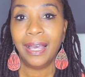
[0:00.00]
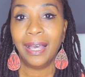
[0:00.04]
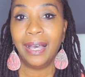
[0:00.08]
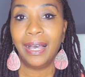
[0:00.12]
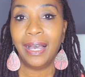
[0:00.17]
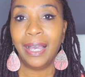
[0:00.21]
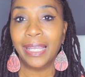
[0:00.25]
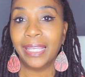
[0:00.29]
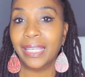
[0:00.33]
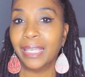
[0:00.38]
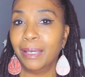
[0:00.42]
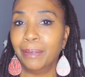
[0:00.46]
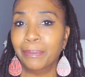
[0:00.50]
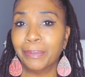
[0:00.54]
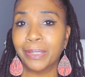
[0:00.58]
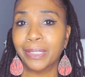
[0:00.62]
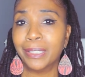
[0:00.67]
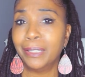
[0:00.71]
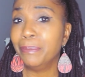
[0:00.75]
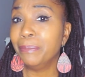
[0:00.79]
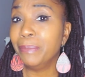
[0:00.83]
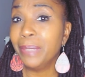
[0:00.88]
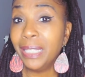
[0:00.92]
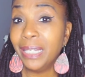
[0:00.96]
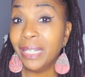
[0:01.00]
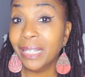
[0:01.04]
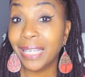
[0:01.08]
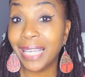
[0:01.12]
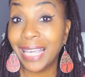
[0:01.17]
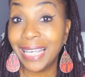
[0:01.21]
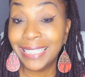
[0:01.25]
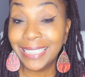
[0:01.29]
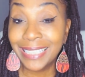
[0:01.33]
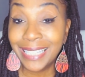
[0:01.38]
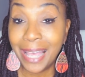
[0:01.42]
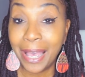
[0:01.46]
I am comedic
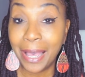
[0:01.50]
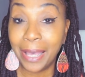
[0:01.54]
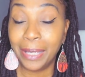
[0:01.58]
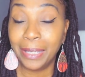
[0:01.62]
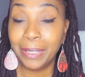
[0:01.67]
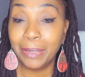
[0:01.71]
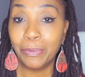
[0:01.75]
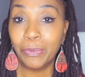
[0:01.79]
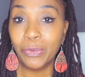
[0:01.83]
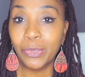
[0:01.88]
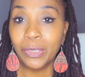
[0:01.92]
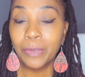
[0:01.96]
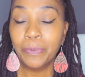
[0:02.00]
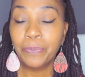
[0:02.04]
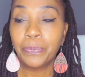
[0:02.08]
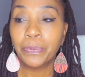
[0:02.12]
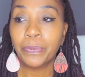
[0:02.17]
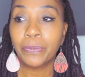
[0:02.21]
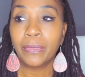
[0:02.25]
at times.